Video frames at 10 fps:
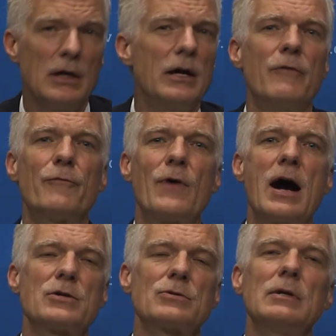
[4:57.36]
and
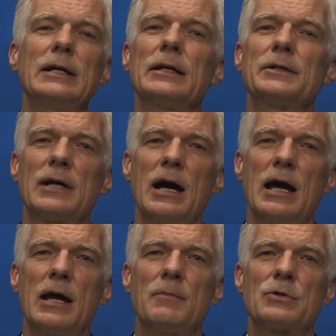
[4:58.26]
far too little
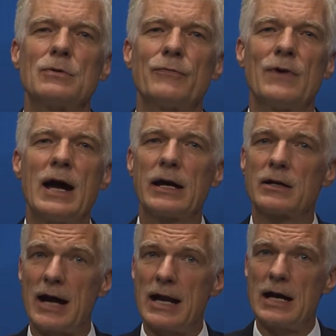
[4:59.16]
time to find
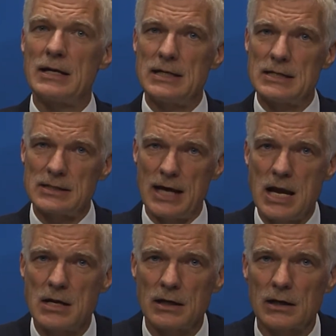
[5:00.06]
great ideas
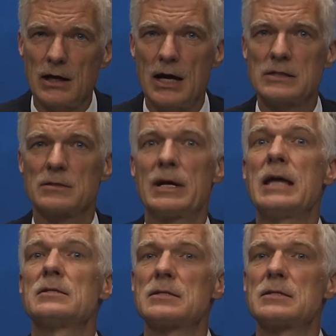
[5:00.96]
in the classroom and